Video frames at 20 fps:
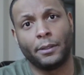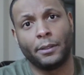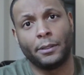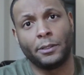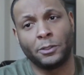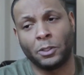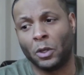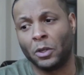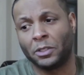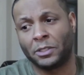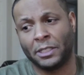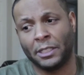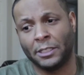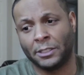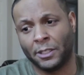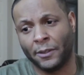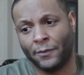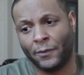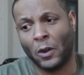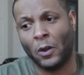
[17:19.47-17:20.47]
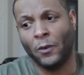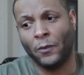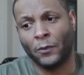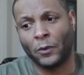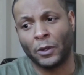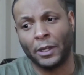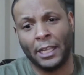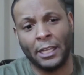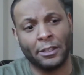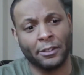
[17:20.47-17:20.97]
So it's a vote
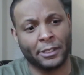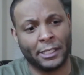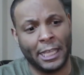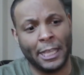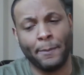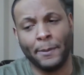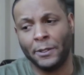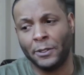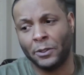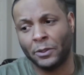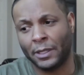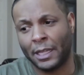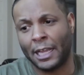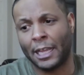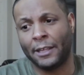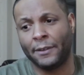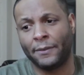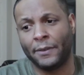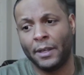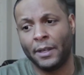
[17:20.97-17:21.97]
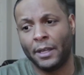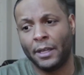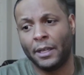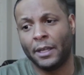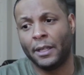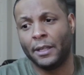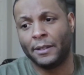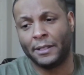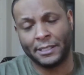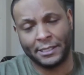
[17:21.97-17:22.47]
for either keeping your life
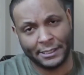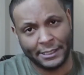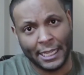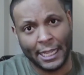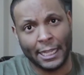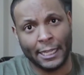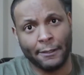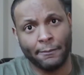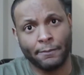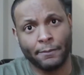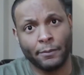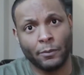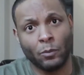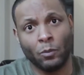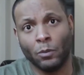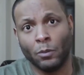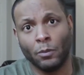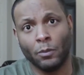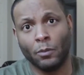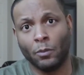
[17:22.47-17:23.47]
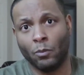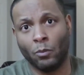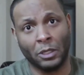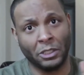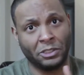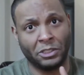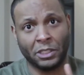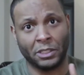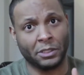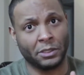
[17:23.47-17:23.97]
the same,
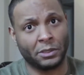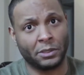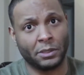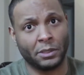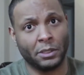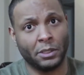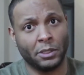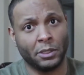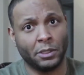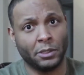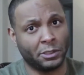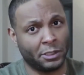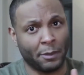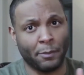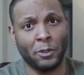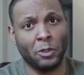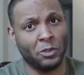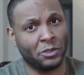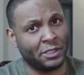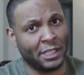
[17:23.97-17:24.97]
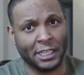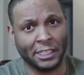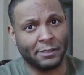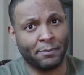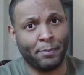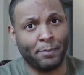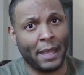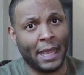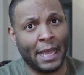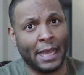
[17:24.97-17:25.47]
which is some of you say is
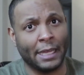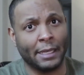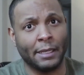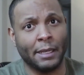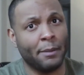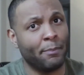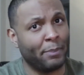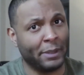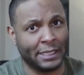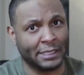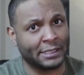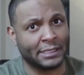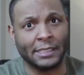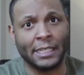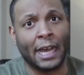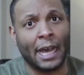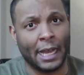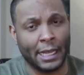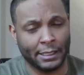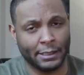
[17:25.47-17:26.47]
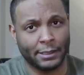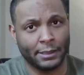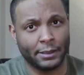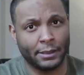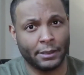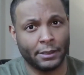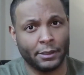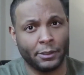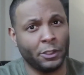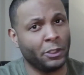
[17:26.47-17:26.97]
bad, but it's not.
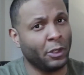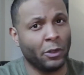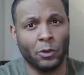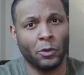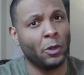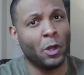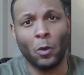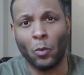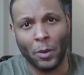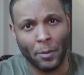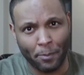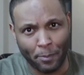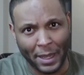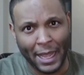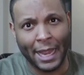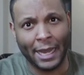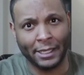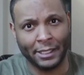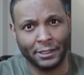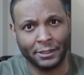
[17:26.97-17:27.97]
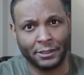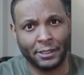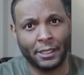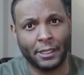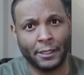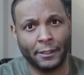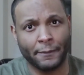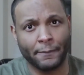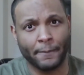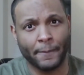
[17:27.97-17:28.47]
You don't know what bad is
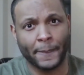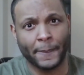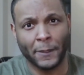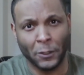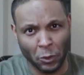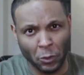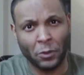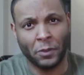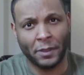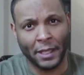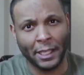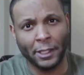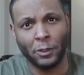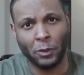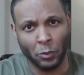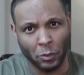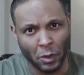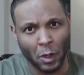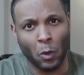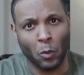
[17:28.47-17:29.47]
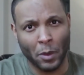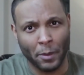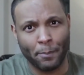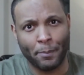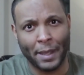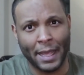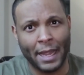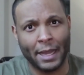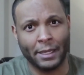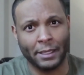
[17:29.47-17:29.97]
yet. You think you know what
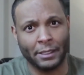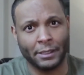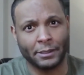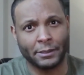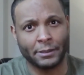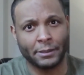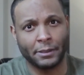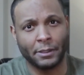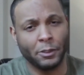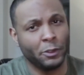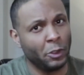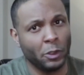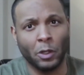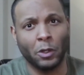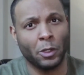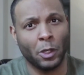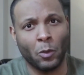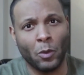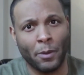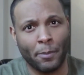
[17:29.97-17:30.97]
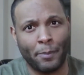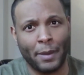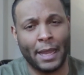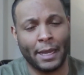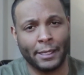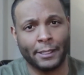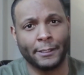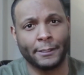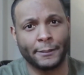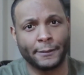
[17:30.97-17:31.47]
bad is. You don't know what
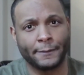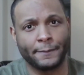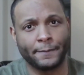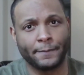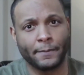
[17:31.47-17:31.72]
bad is.